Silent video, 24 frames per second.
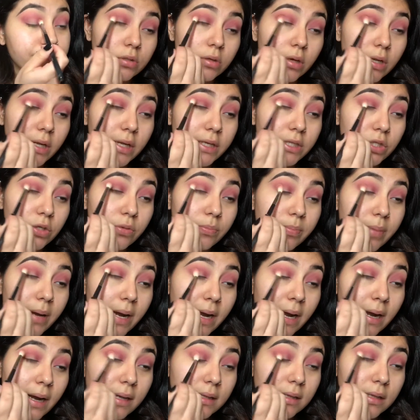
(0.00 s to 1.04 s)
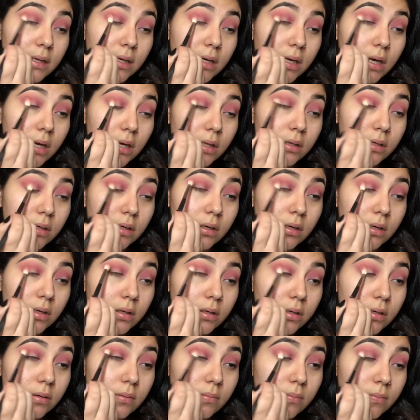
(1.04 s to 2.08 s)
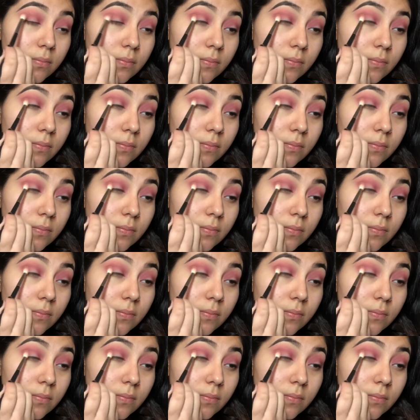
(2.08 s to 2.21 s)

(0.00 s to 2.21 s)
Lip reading: So I like to pat the color on